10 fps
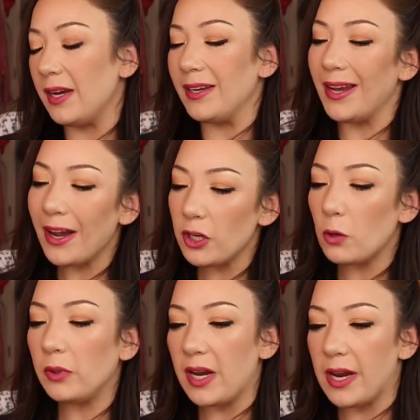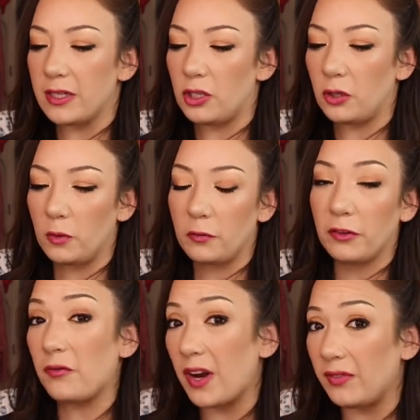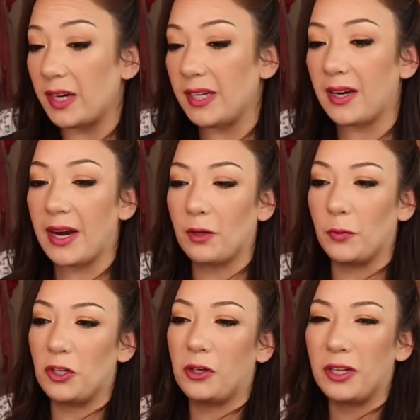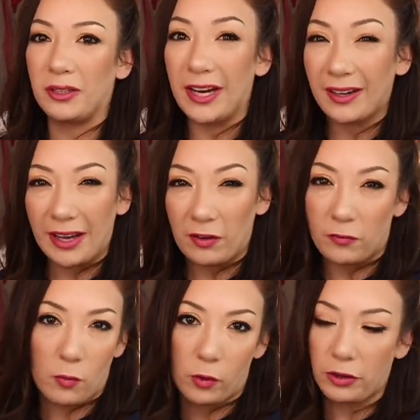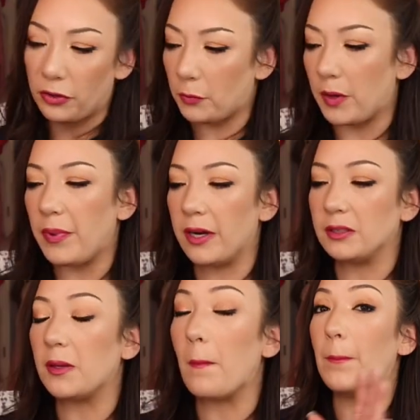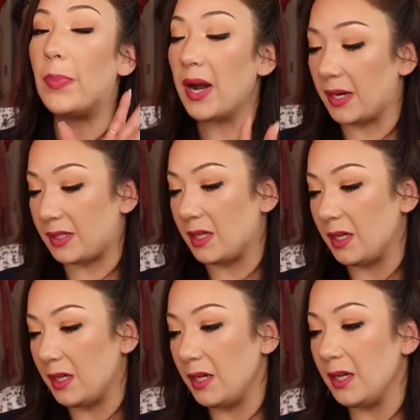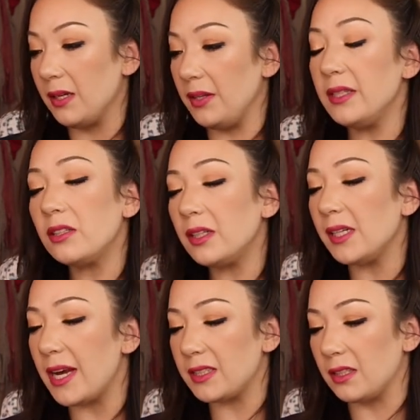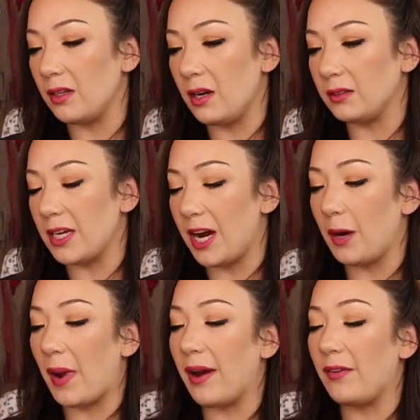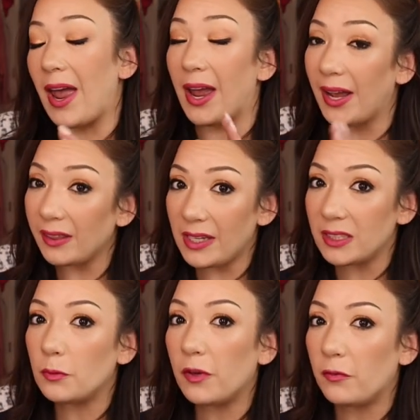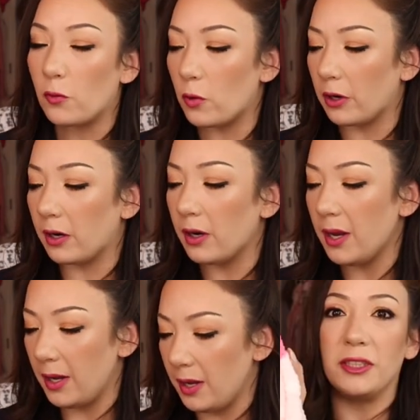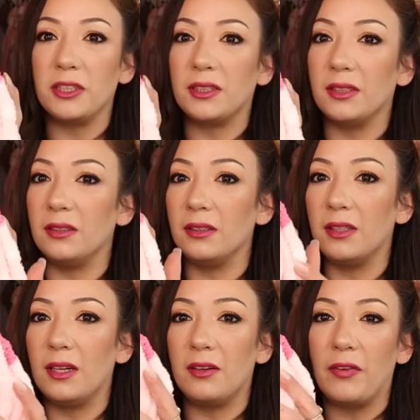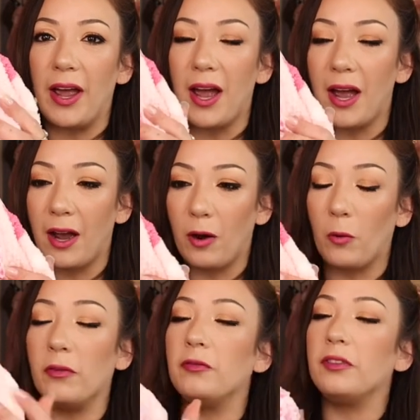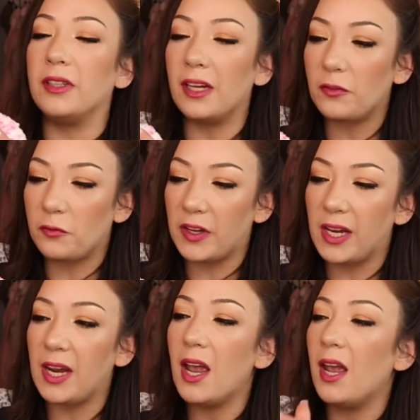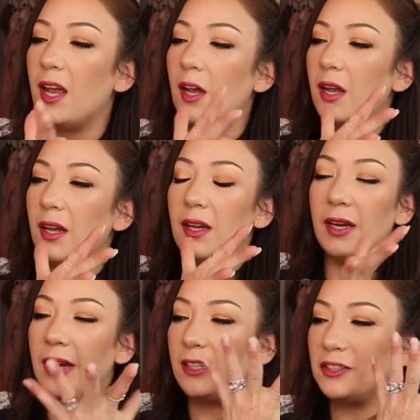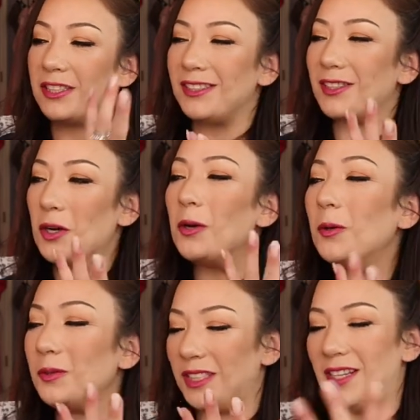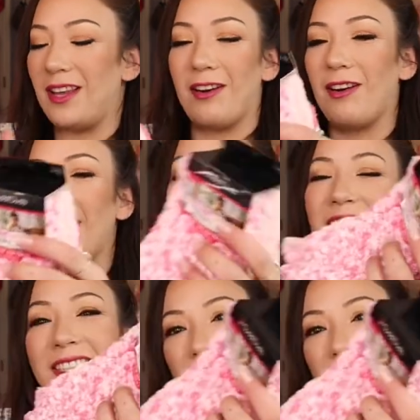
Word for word: yeah, you only get two for $5.99 when you can get like four or three pairs, but these are gonna last a long time. I've had these before. I just love how fluffy and just cozy they are. I just